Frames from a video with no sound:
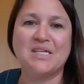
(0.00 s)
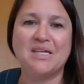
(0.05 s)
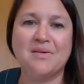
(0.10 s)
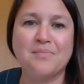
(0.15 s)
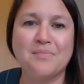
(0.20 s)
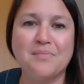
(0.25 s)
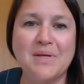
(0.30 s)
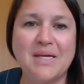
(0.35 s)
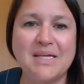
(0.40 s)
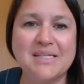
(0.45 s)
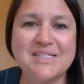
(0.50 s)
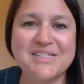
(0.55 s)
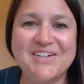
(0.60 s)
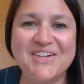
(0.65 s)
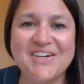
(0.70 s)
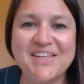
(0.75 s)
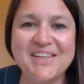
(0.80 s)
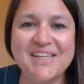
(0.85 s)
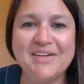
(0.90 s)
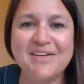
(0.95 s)
team. It's
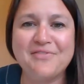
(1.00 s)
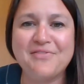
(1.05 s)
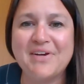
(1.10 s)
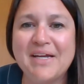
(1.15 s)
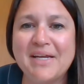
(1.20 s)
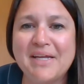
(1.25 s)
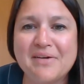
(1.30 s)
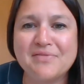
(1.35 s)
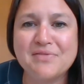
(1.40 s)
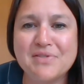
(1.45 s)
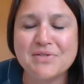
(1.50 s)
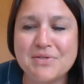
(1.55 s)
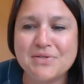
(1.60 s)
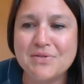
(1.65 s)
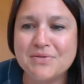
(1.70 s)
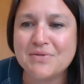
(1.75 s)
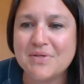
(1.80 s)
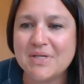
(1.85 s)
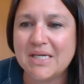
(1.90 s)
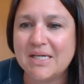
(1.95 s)
currently Friday
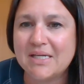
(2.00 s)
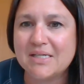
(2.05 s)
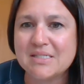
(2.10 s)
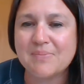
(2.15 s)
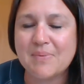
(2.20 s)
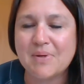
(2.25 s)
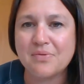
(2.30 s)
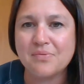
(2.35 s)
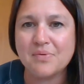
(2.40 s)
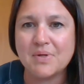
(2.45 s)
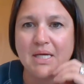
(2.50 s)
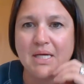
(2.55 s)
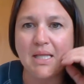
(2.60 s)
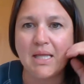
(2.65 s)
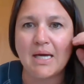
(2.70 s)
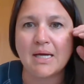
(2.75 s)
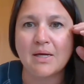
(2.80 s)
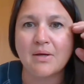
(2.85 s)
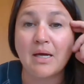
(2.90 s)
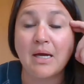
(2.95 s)
afternoon. It is about 3
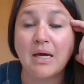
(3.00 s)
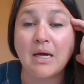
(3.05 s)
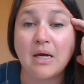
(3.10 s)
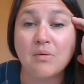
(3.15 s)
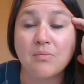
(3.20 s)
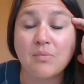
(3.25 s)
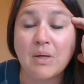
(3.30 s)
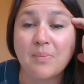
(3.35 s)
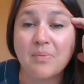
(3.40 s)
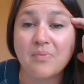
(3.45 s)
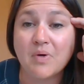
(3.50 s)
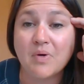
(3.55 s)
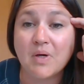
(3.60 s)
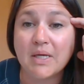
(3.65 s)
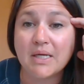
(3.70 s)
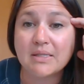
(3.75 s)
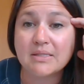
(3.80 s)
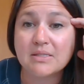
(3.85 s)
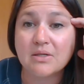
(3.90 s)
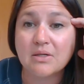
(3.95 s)
o'clock, right before
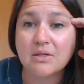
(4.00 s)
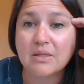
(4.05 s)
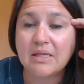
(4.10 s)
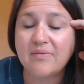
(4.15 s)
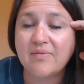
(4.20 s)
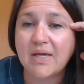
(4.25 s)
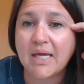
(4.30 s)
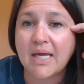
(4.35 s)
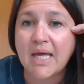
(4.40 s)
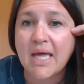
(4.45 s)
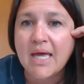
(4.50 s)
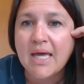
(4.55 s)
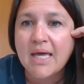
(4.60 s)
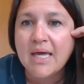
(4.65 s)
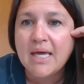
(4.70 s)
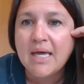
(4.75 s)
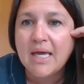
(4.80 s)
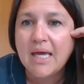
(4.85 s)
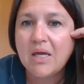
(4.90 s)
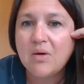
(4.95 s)
kids are leaving.
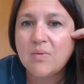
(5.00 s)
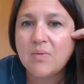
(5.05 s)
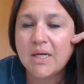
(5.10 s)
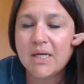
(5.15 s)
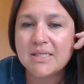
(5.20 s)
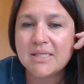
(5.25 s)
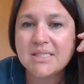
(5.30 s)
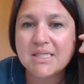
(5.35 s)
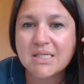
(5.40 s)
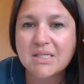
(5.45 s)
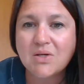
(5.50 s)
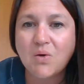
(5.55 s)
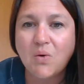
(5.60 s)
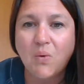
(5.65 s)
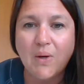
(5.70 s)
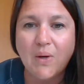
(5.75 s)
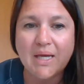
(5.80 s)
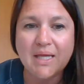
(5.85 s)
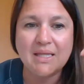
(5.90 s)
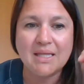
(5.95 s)
Hey, wanted to
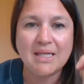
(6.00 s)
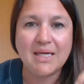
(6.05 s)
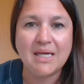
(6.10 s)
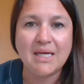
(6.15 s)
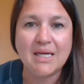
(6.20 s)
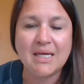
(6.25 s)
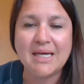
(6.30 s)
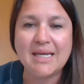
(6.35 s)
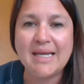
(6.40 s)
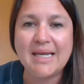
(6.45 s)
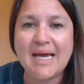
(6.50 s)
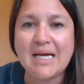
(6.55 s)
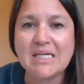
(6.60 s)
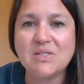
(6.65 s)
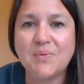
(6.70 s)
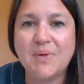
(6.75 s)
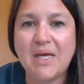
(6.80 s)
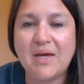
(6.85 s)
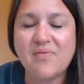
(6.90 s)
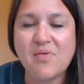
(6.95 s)
quickly
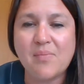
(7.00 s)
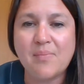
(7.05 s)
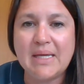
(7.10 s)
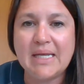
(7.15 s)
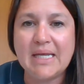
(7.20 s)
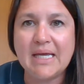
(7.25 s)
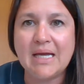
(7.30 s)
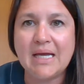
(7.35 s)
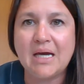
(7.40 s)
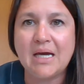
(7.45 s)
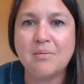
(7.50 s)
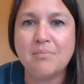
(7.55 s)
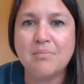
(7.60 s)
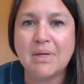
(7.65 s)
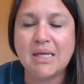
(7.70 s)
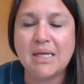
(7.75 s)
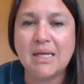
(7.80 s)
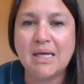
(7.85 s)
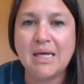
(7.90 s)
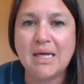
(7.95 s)
connect. We have a meeting on
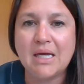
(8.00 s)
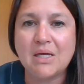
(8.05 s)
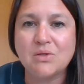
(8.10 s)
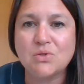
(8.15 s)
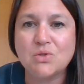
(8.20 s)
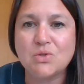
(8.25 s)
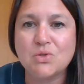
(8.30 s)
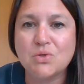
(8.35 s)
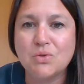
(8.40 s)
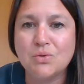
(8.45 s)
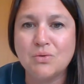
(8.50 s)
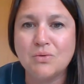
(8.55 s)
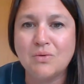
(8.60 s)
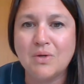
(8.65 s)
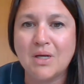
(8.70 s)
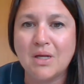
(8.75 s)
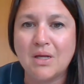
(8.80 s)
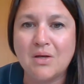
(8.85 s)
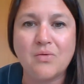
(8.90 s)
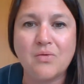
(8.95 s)
Monday at 2,
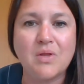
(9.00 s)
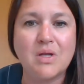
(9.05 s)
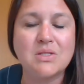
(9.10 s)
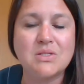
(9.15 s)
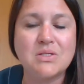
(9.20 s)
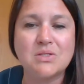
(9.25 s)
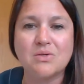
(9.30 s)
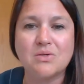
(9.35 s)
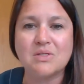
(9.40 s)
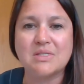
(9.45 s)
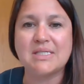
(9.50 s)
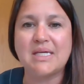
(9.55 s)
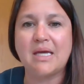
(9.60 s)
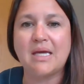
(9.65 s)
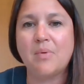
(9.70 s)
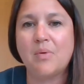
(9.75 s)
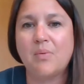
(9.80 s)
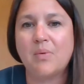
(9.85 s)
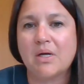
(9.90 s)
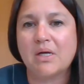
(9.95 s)
and I know that it's your
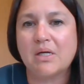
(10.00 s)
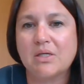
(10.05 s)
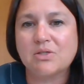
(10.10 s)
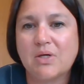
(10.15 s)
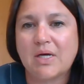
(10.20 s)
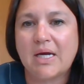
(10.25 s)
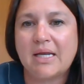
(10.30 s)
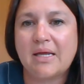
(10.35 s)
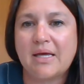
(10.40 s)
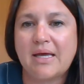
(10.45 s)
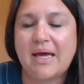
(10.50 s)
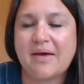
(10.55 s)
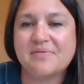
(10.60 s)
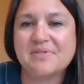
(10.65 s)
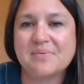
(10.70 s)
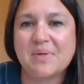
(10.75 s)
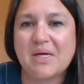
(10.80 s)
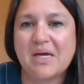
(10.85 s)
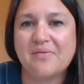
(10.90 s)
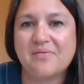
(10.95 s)
day, but we're going to try to have
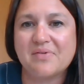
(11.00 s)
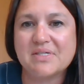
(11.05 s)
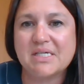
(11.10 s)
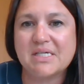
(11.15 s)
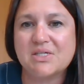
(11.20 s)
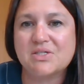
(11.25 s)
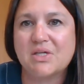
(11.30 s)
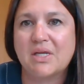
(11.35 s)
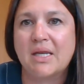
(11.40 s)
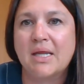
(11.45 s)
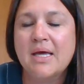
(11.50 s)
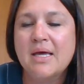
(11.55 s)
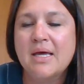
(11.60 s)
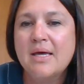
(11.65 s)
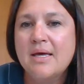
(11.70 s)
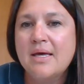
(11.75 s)
some conversation.